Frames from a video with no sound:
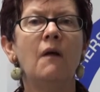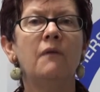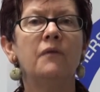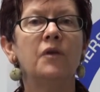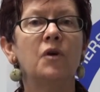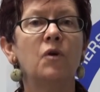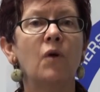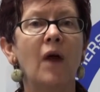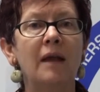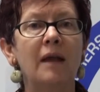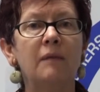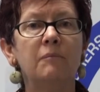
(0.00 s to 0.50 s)
The
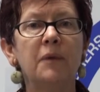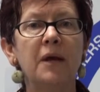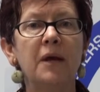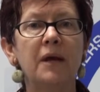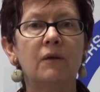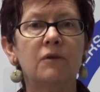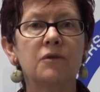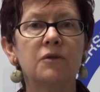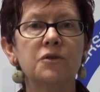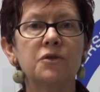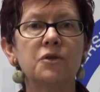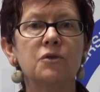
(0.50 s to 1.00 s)

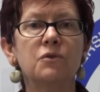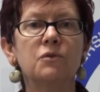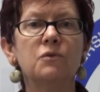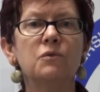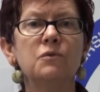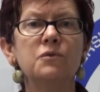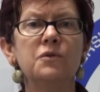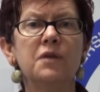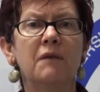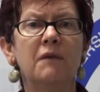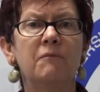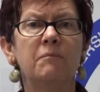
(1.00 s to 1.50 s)
grandparent
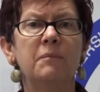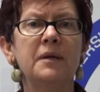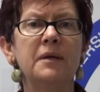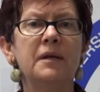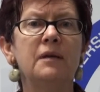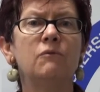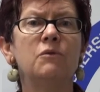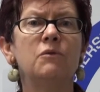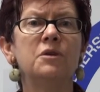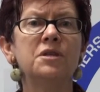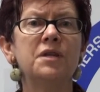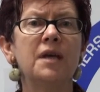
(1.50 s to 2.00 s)
schools have
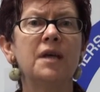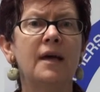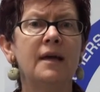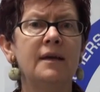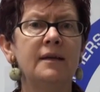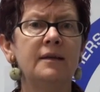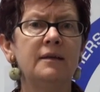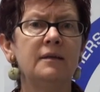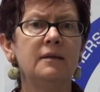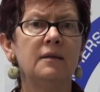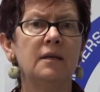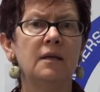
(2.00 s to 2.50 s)
been
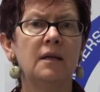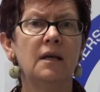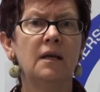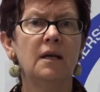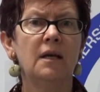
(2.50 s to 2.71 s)
retained.